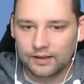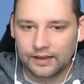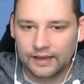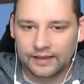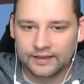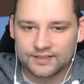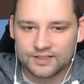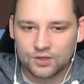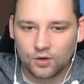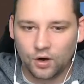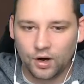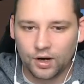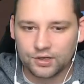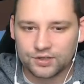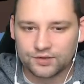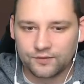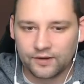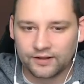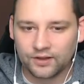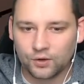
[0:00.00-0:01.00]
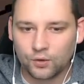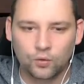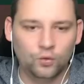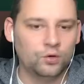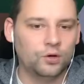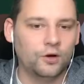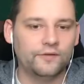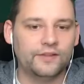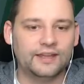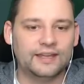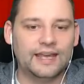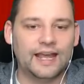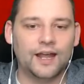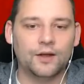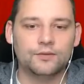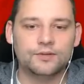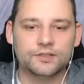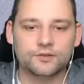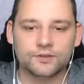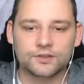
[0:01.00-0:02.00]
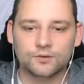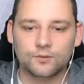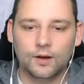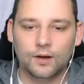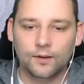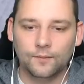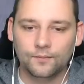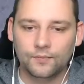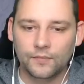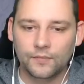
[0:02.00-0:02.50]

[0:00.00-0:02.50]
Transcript: inside, just around the corner of the counter as well.